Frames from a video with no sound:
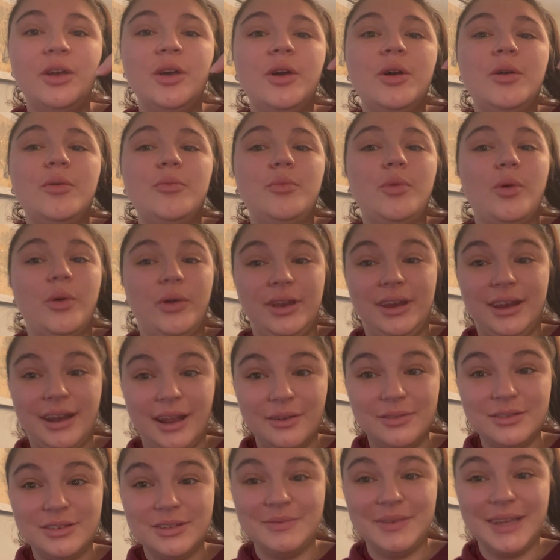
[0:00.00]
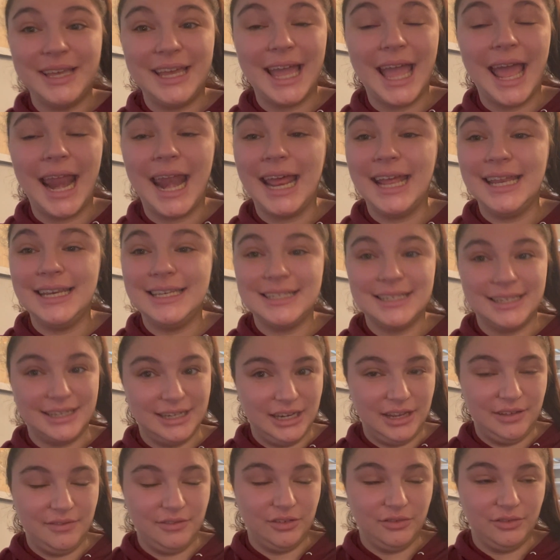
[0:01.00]
pointed out to me and I didn't
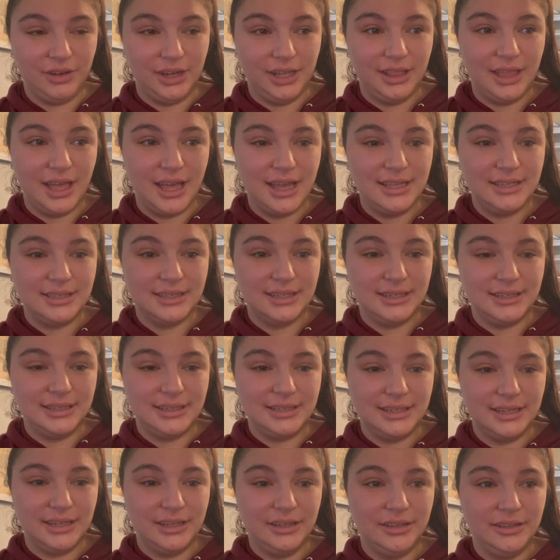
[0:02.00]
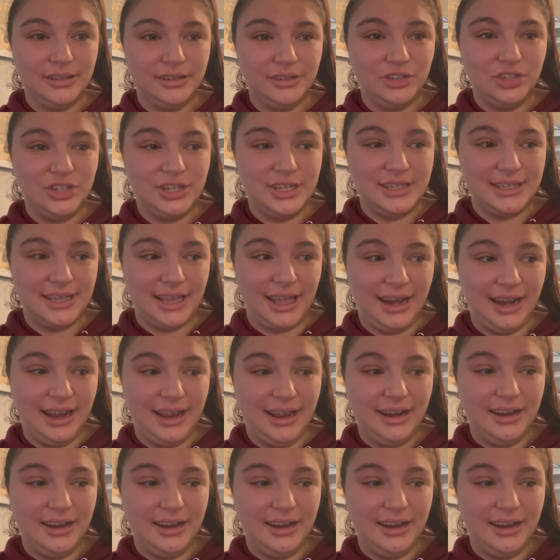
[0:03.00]
even realize until she said it.